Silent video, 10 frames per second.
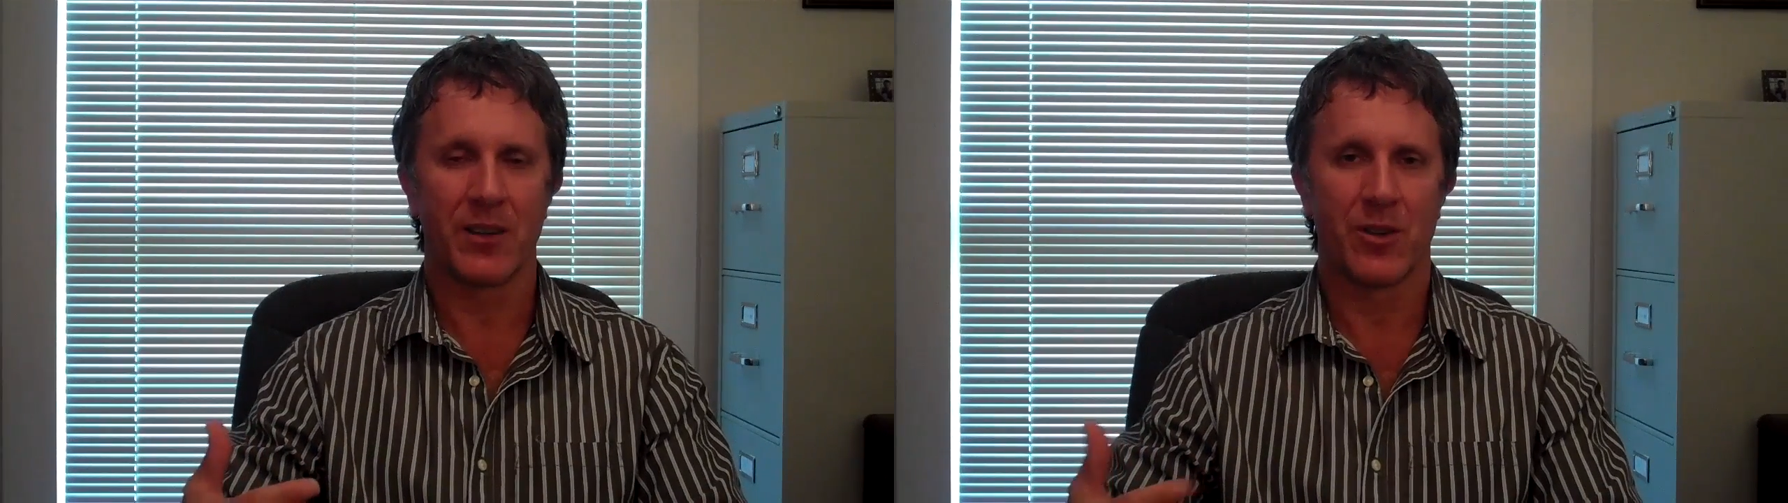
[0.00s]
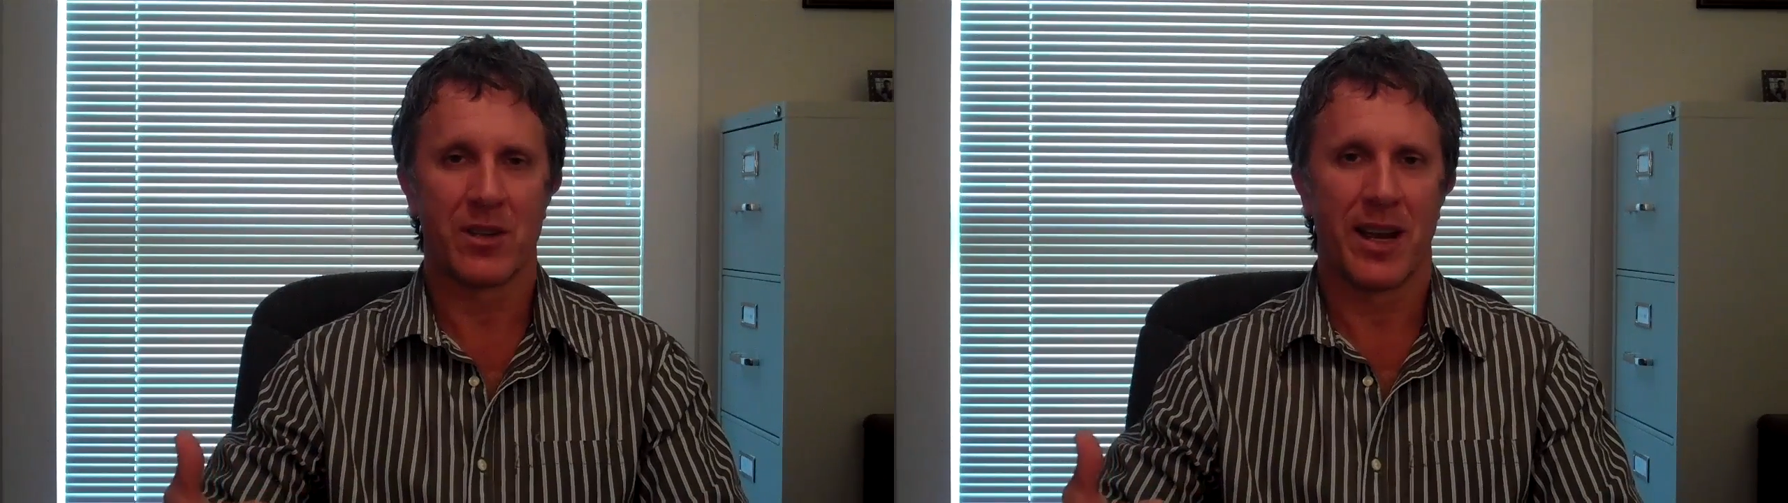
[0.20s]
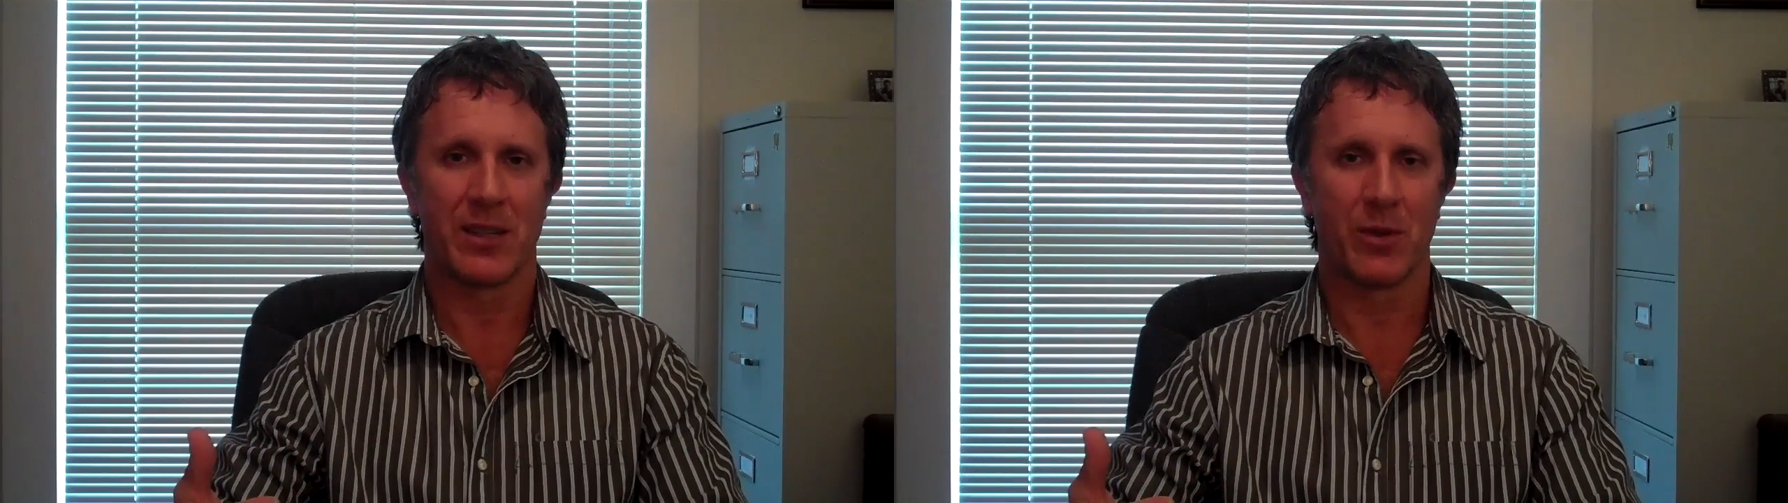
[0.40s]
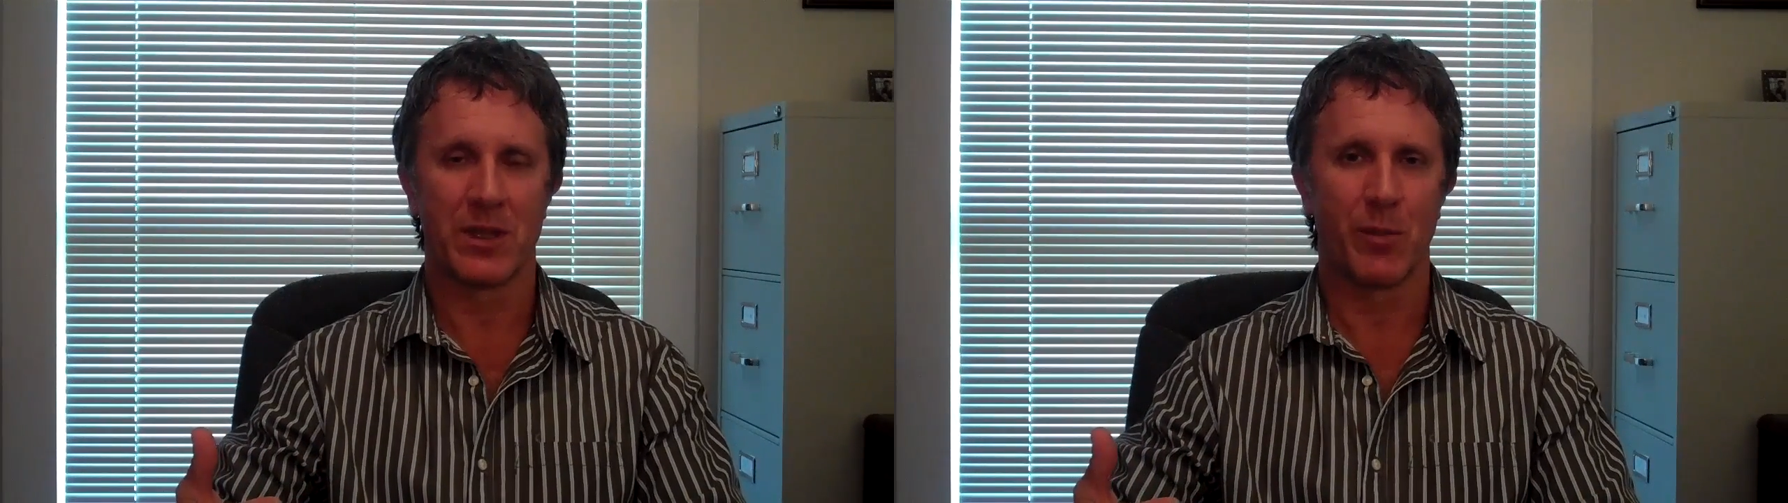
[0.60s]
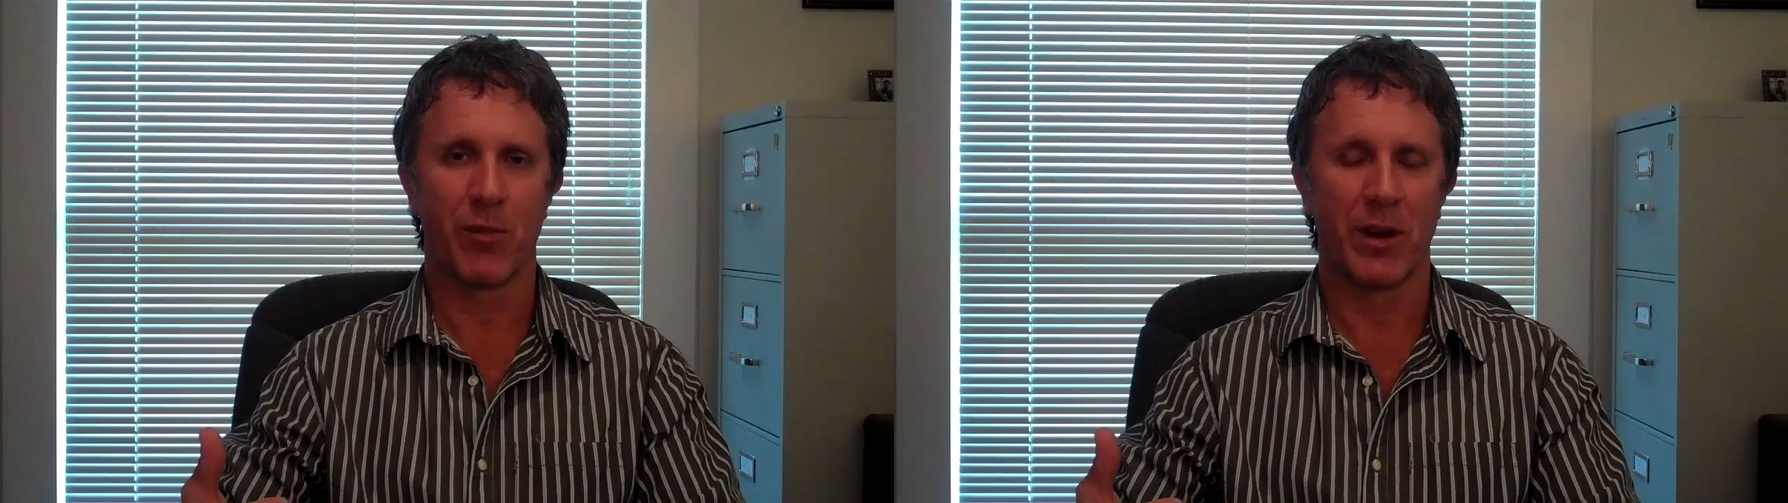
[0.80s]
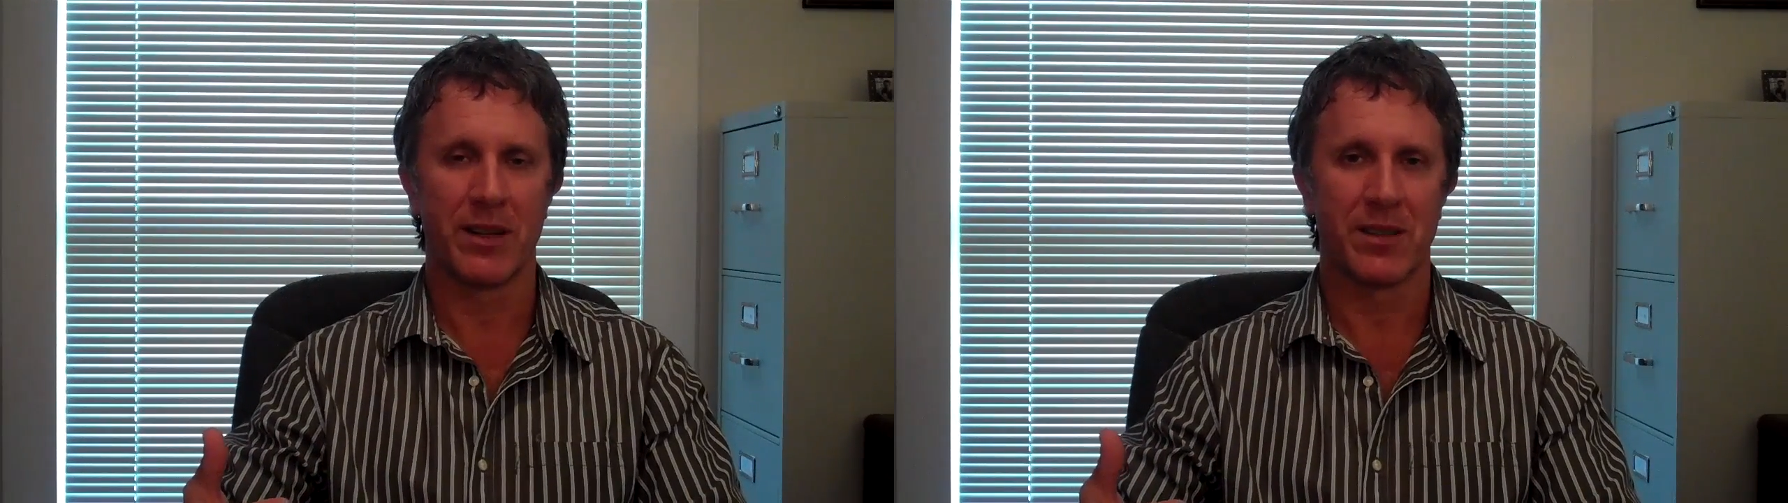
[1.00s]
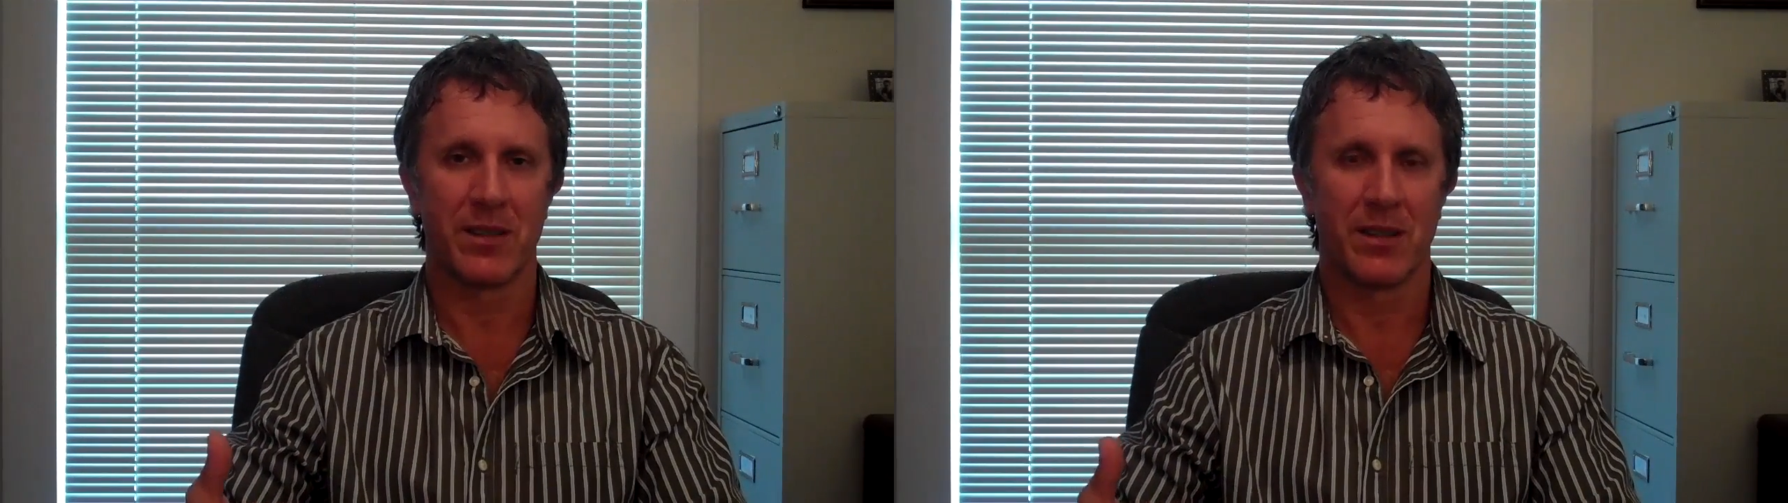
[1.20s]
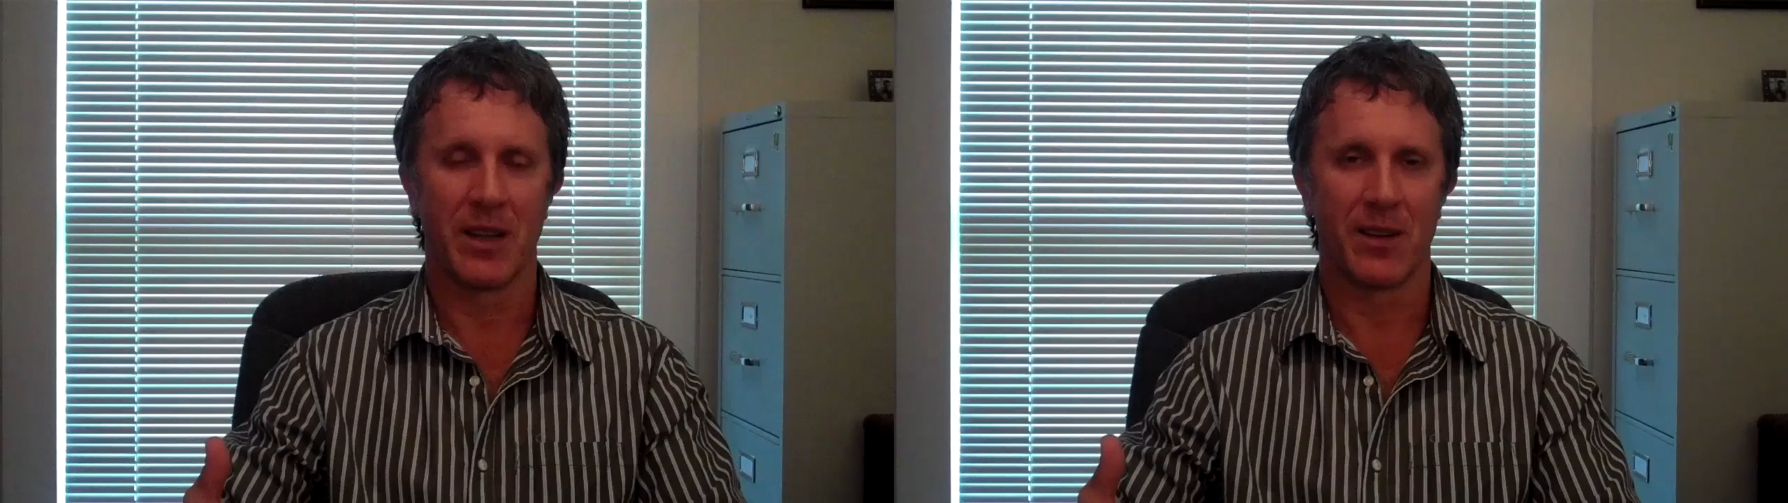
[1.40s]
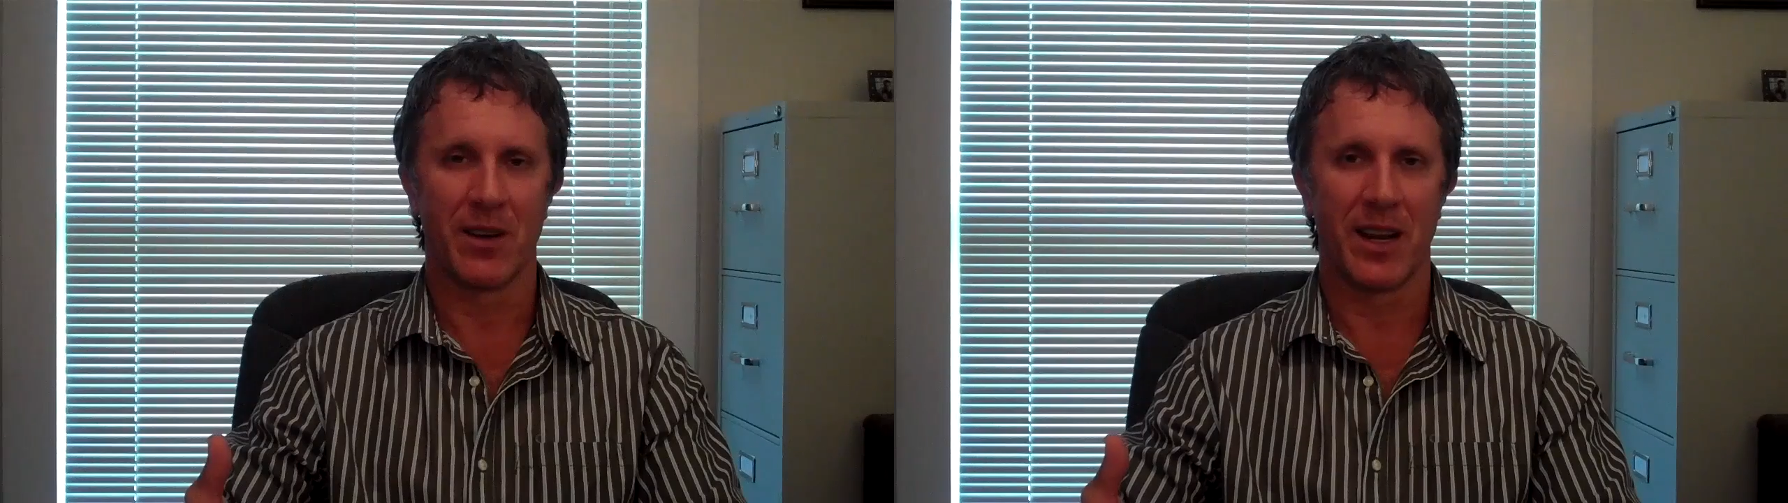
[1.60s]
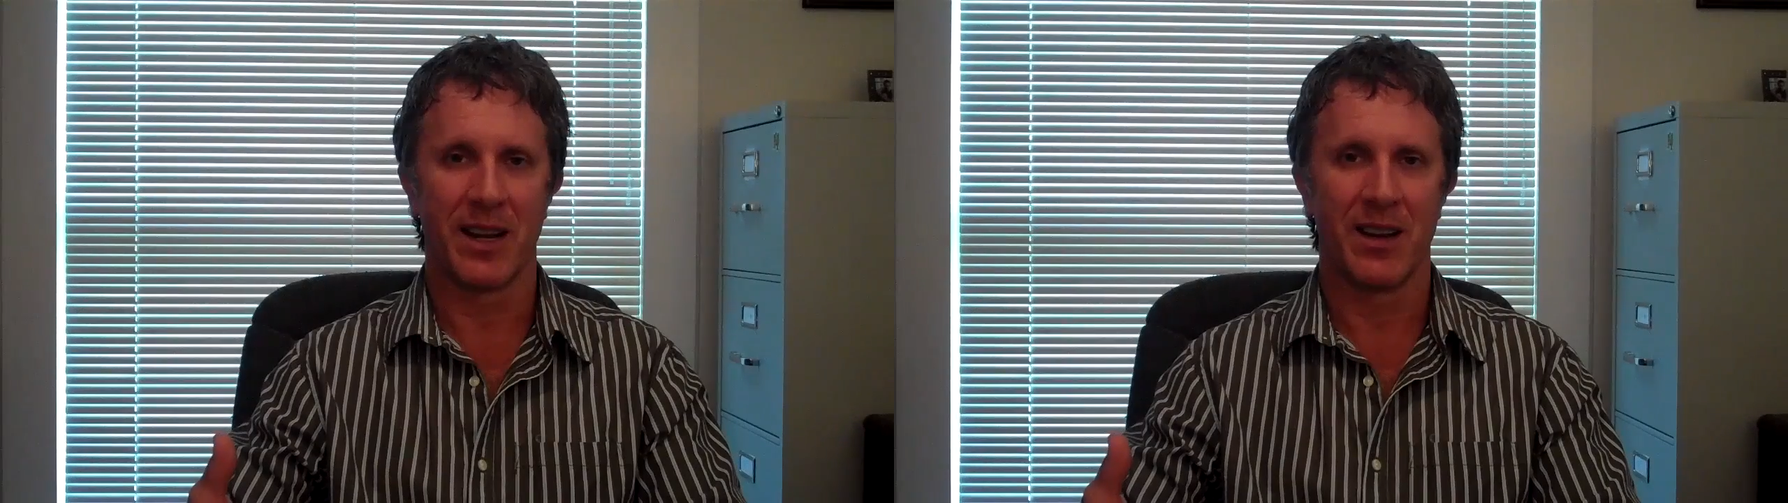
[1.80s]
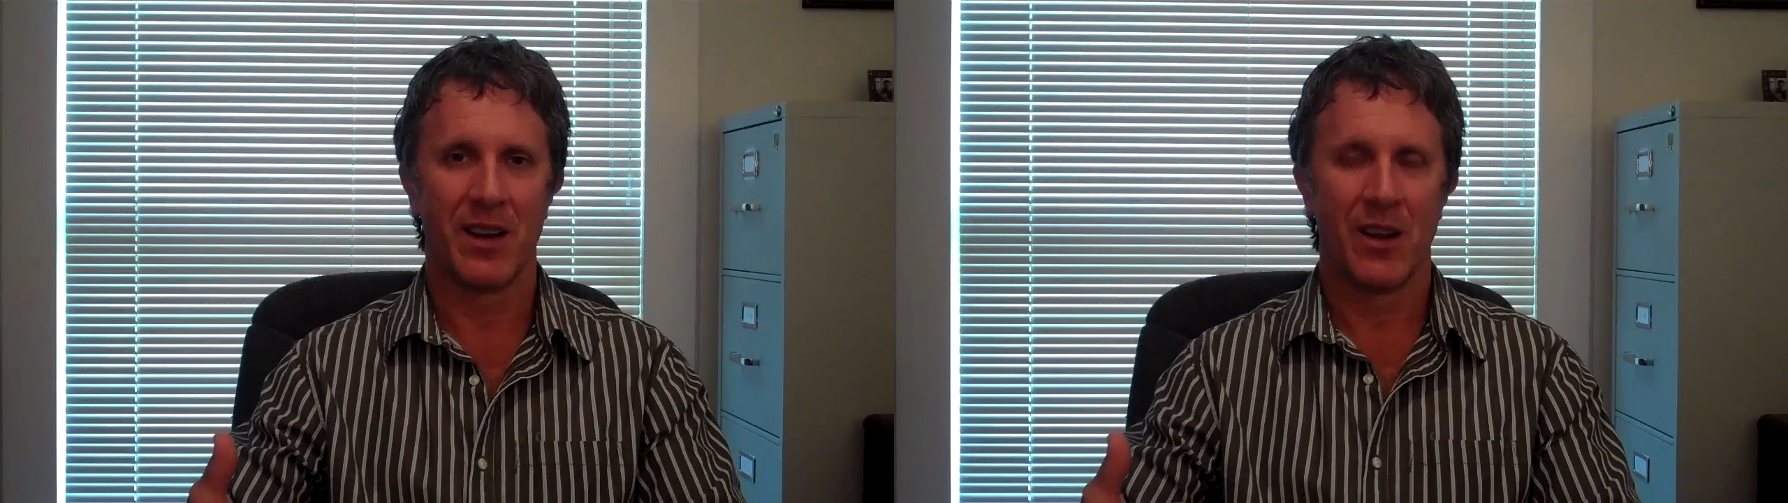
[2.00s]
exercise with some friends the other night.